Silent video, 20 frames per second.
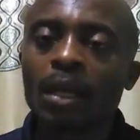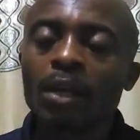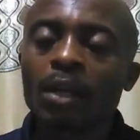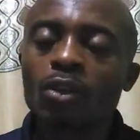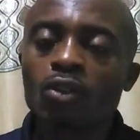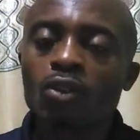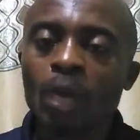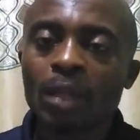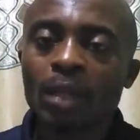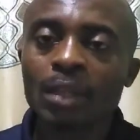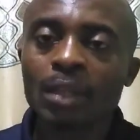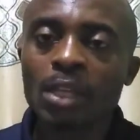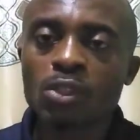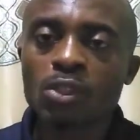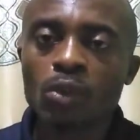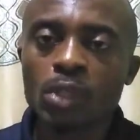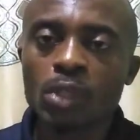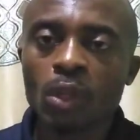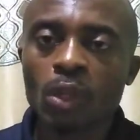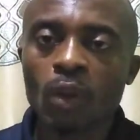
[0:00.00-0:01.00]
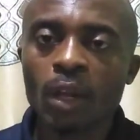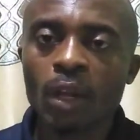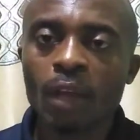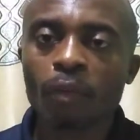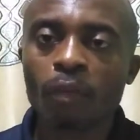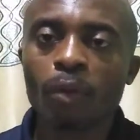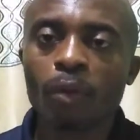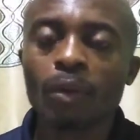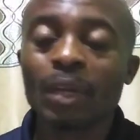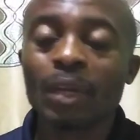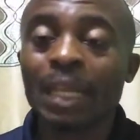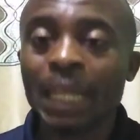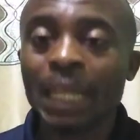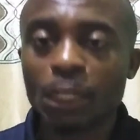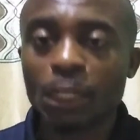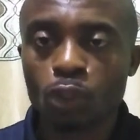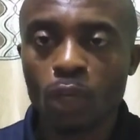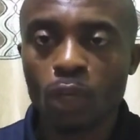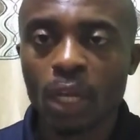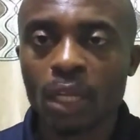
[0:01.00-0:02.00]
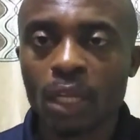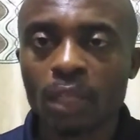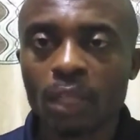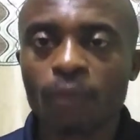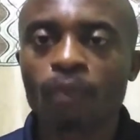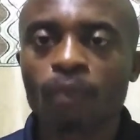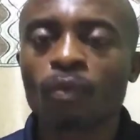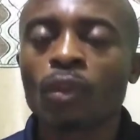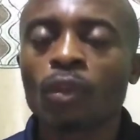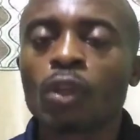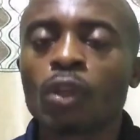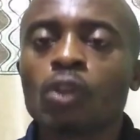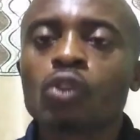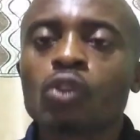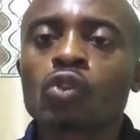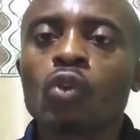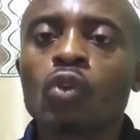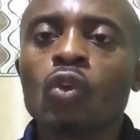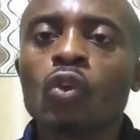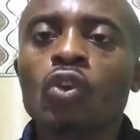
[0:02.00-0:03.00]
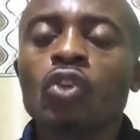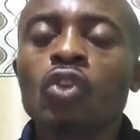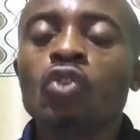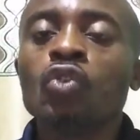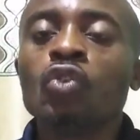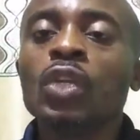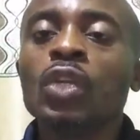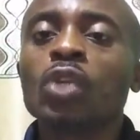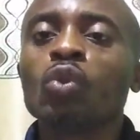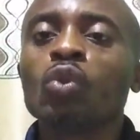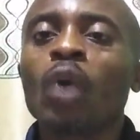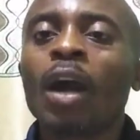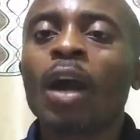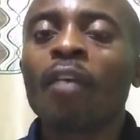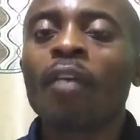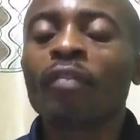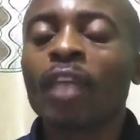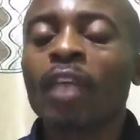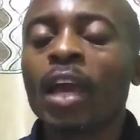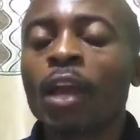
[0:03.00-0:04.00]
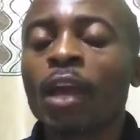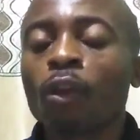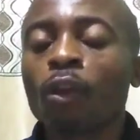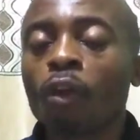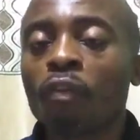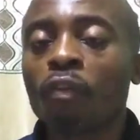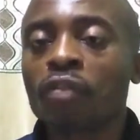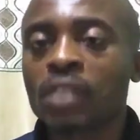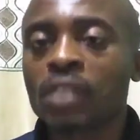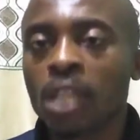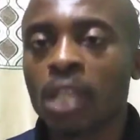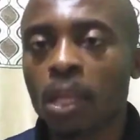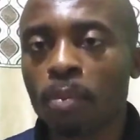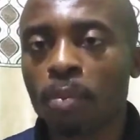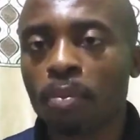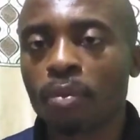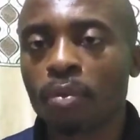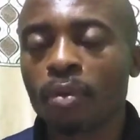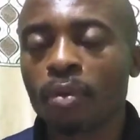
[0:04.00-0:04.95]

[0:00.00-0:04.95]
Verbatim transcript: your testosterone level naturally so you need to have enough sleep